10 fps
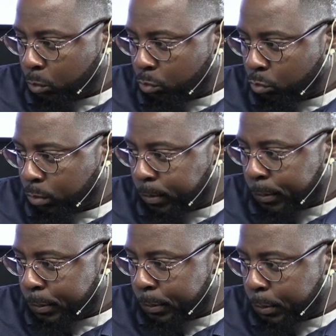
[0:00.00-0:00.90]
Zakur,
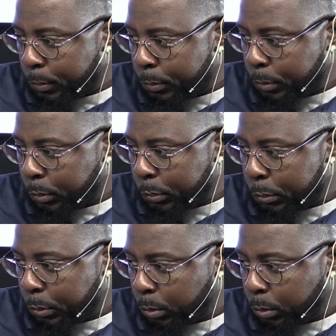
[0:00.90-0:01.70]
the son of